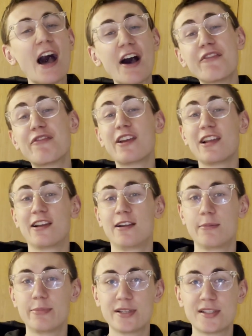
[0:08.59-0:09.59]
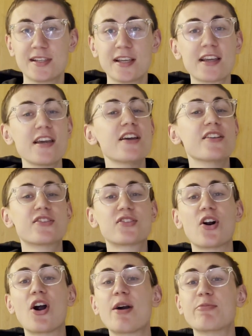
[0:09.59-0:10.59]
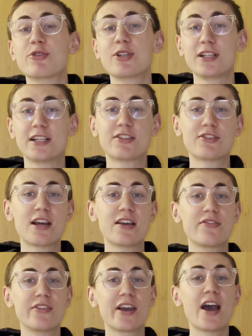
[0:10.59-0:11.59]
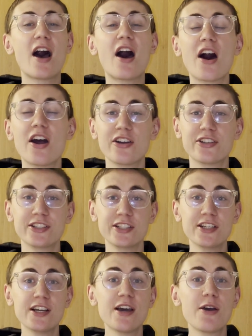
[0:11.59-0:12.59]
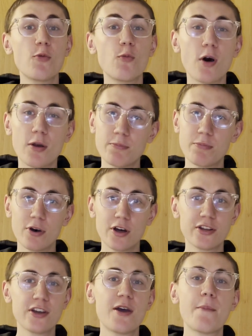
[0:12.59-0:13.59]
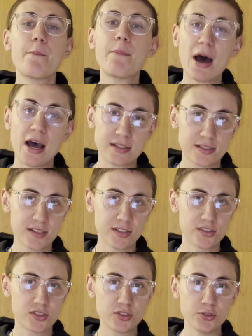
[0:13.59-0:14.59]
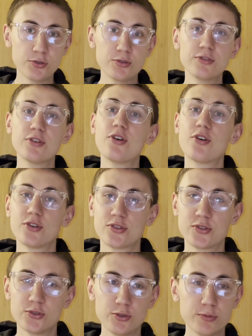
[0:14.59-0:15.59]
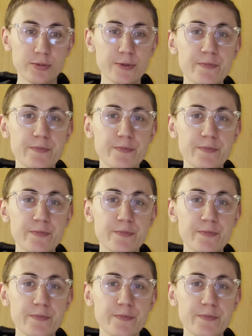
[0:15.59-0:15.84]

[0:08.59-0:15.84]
I feel a little bit sick, so I'm really craving a hearty one-pot pasta stew or soup.